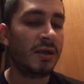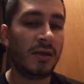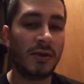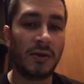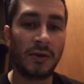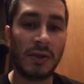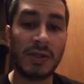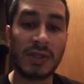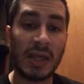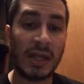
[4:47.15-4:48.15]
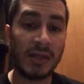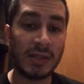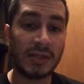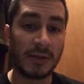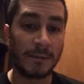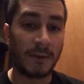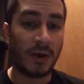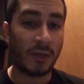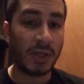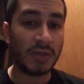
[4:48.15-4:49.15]
You know, you can say, hey, listen,
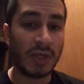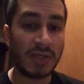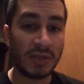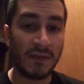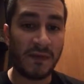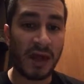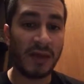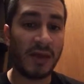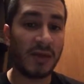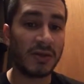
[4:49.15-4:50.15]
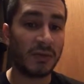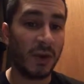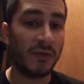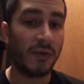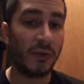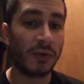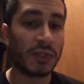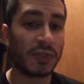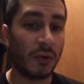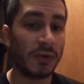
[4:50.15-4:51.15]
are we addressing the fact that your 12-year-old
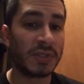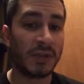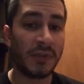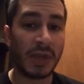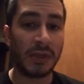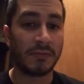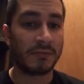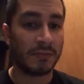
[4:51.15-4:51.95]
stole something?